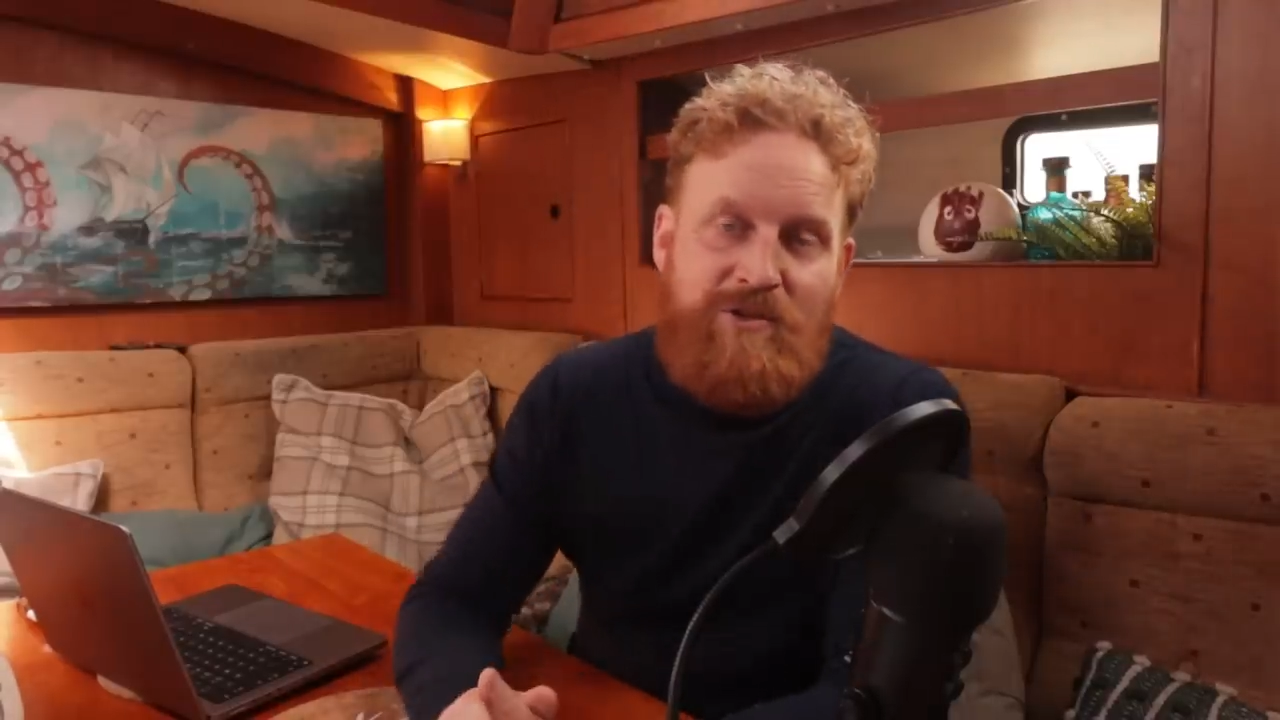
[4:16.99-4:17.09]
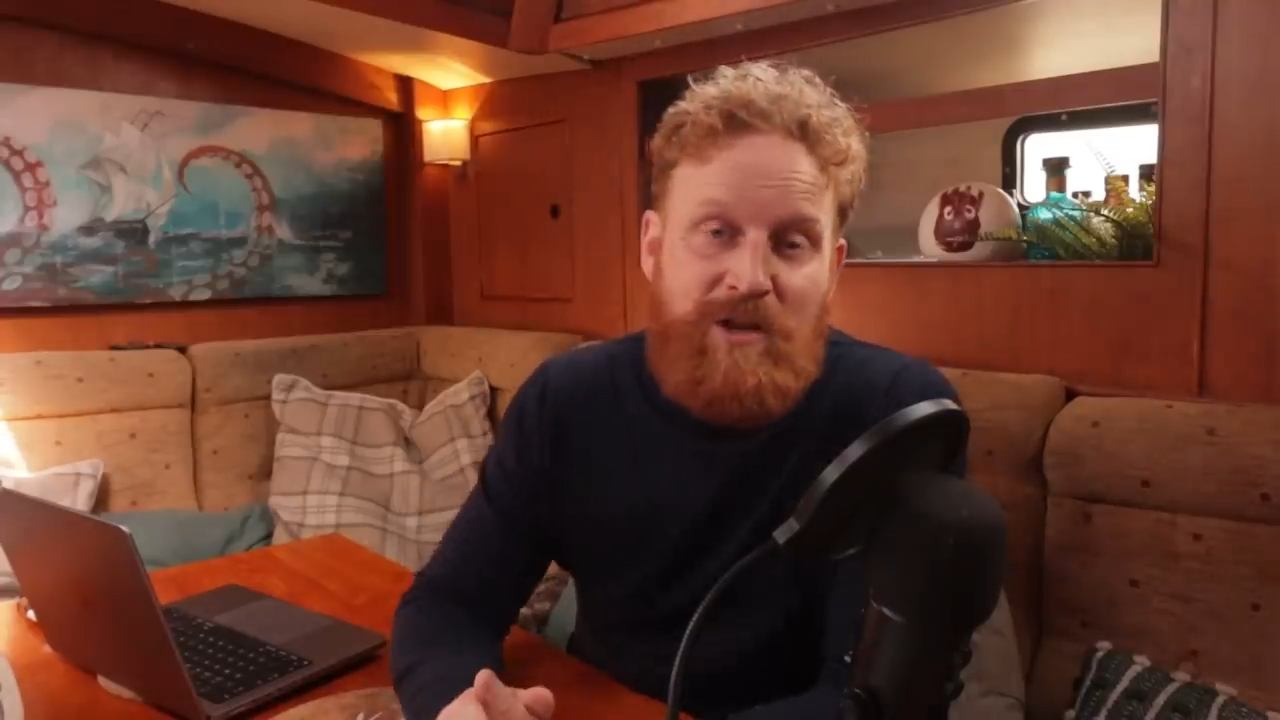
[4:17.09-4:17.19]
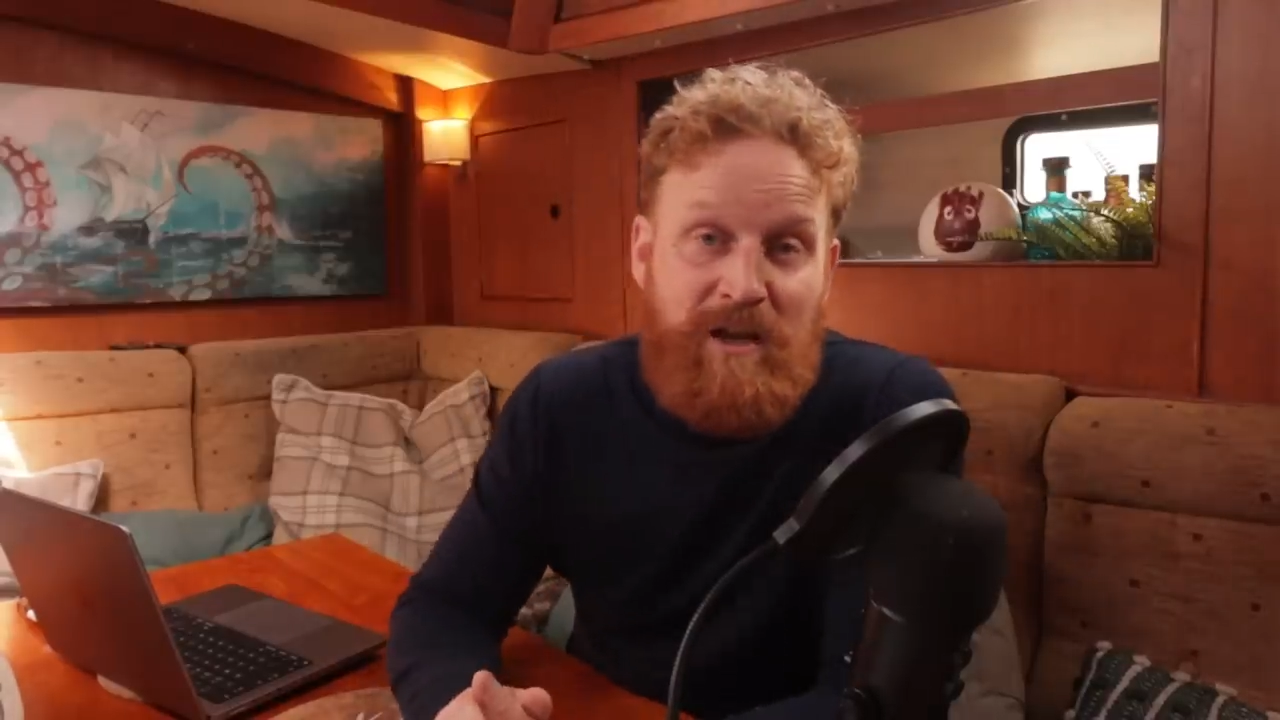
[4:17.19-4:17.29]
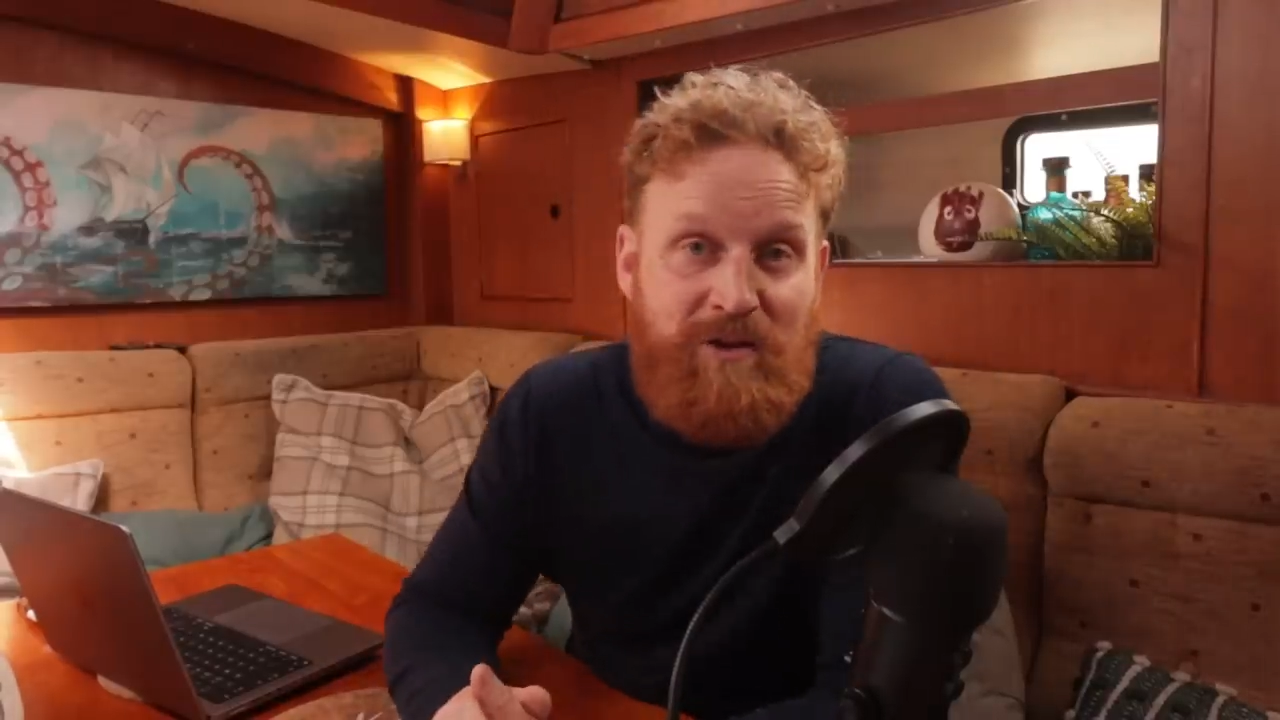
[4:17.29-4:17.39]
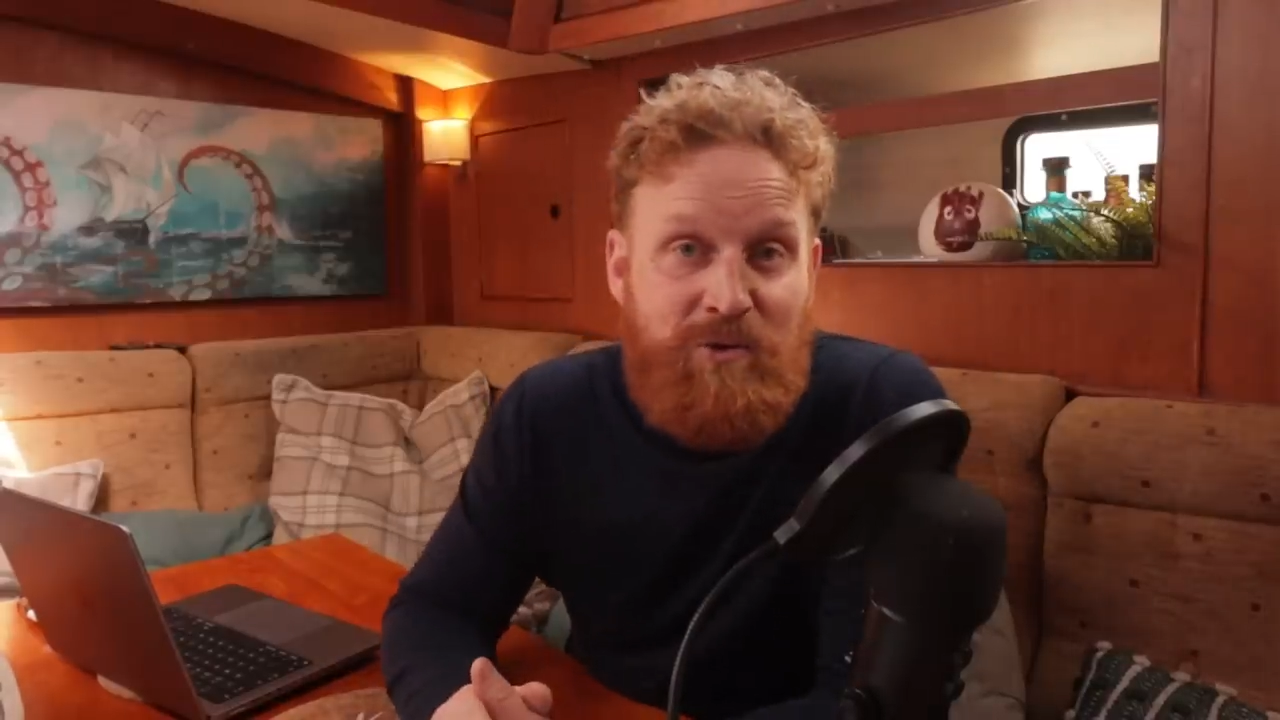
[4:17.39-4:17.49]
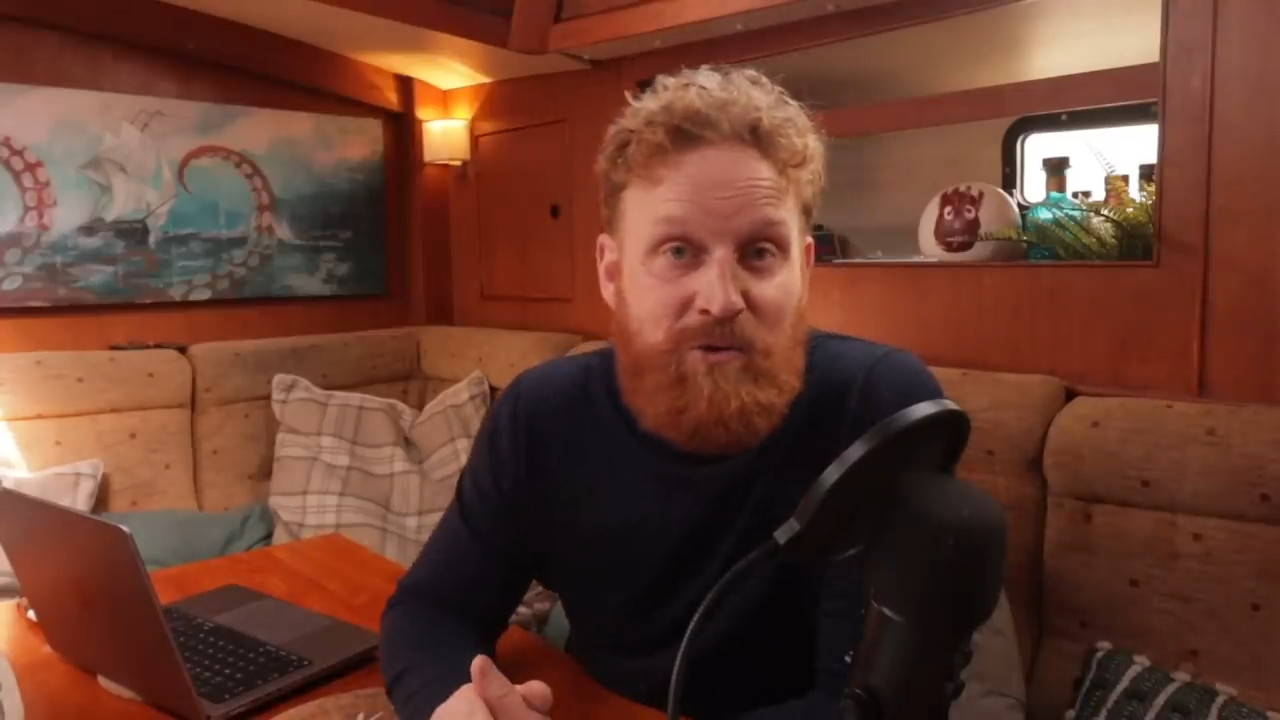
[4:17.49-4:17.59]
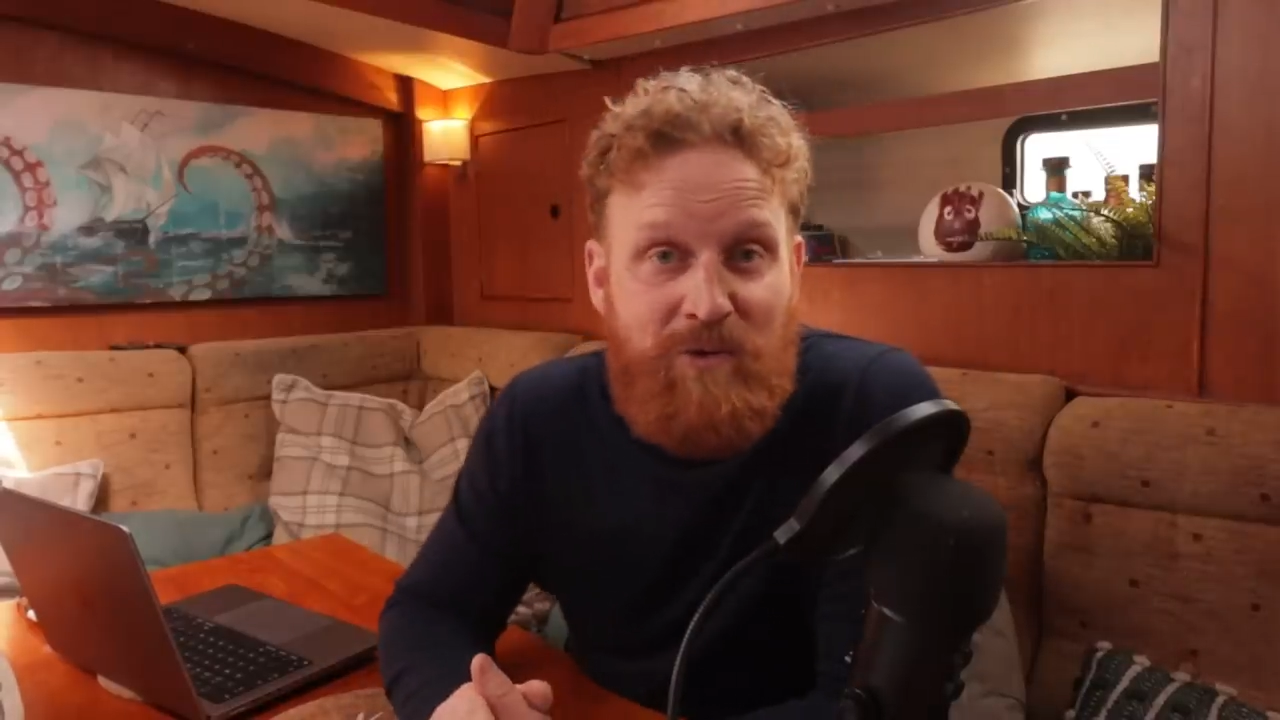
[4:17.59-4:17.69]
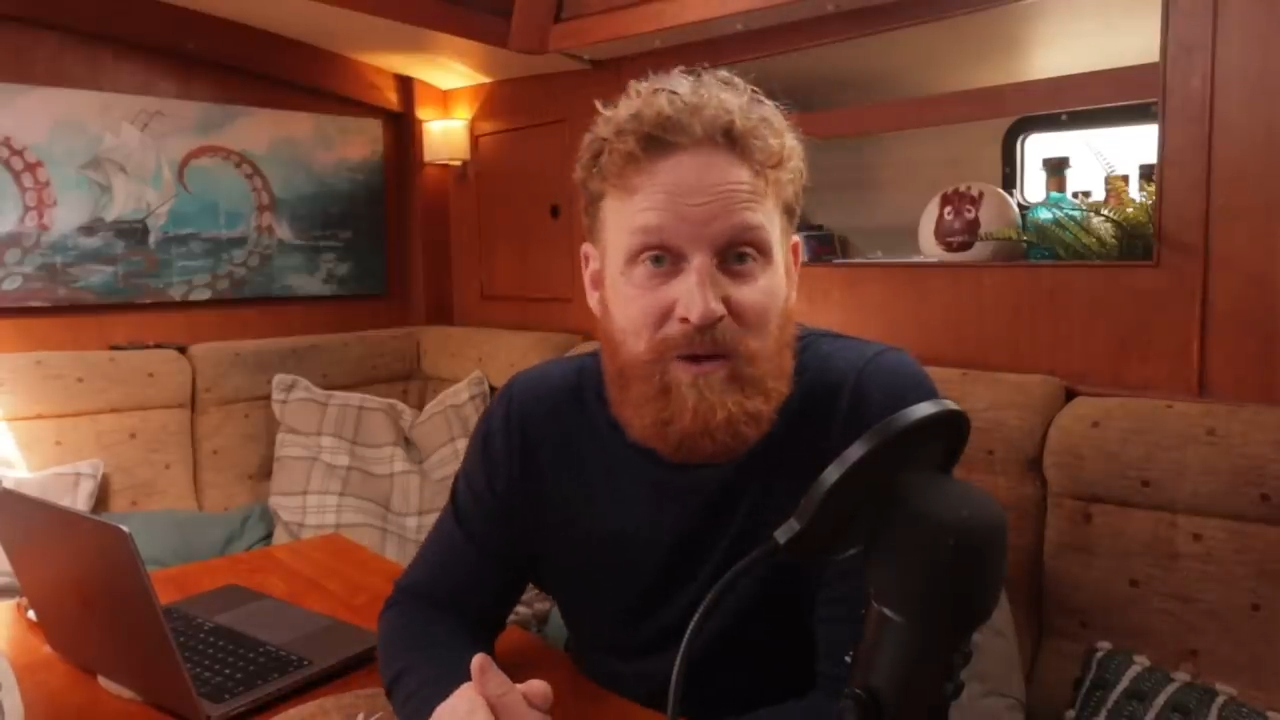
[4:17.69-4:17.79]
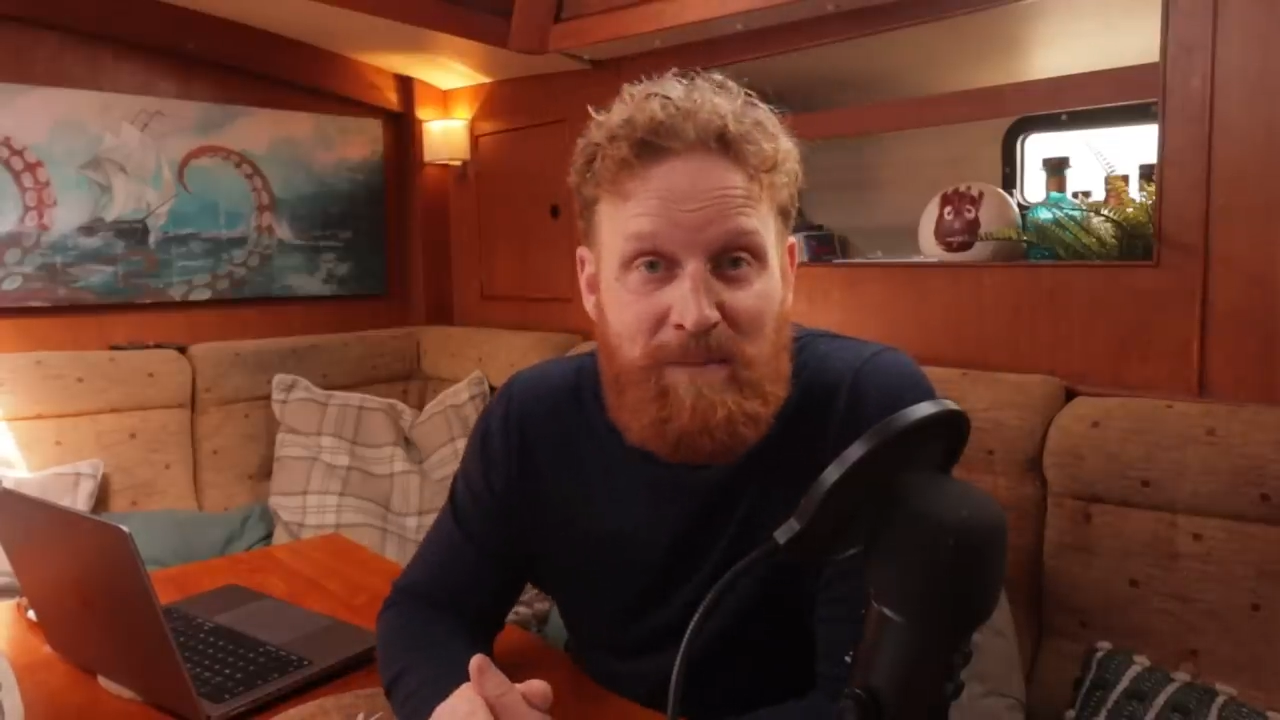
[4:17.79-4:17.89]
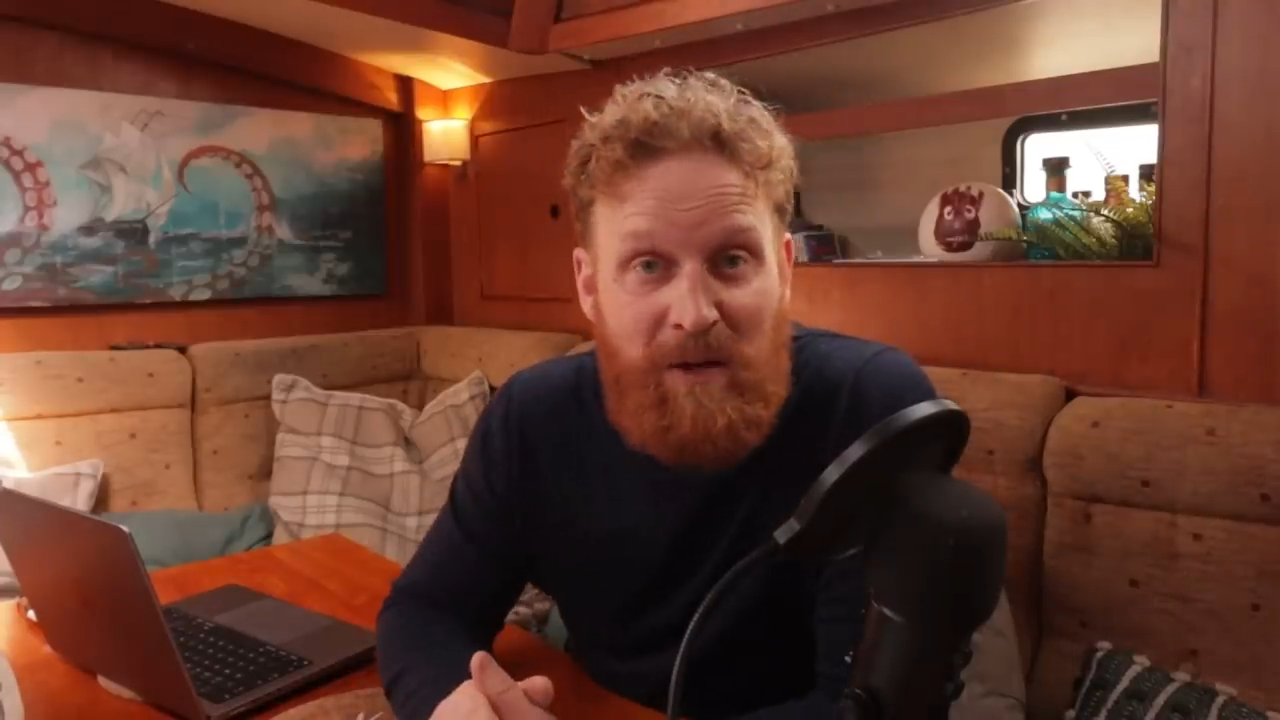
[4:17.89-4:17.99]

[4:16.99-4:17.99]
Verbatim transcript: share your